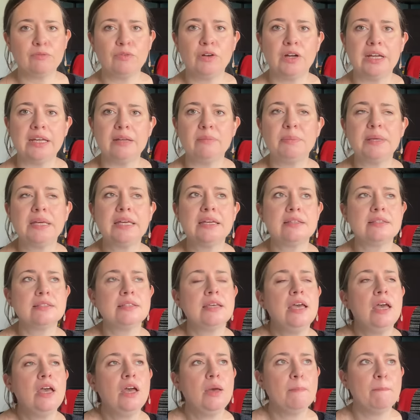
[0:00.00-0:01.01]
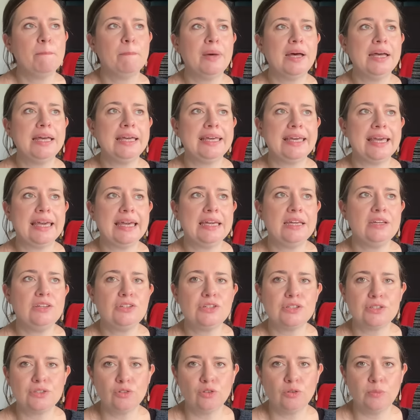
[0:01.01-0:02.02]
right because my gauge
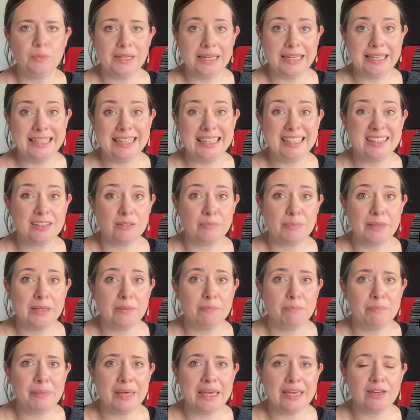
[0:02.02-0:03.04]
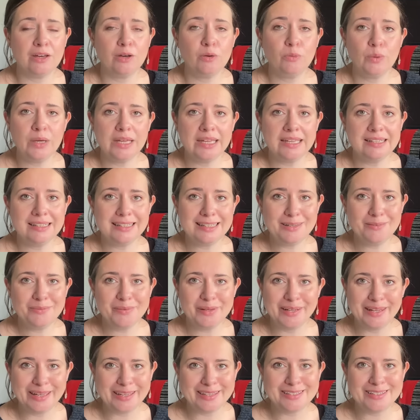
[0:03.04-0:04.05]
is normally a little bit bigger, weirdly,
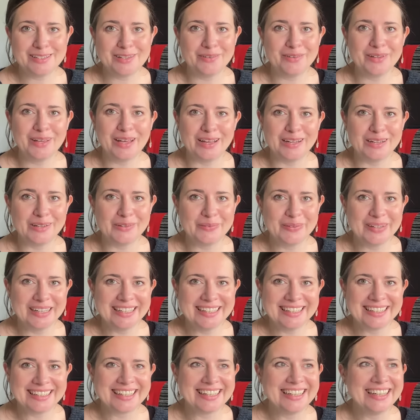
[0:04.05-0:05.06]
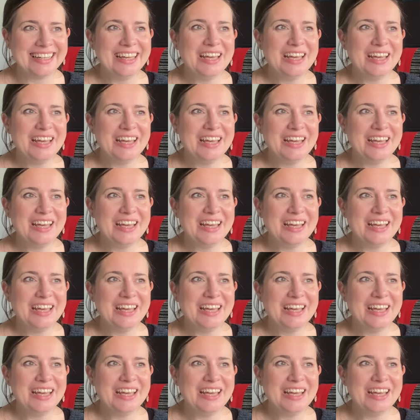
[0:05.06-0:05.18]
when I do colour work.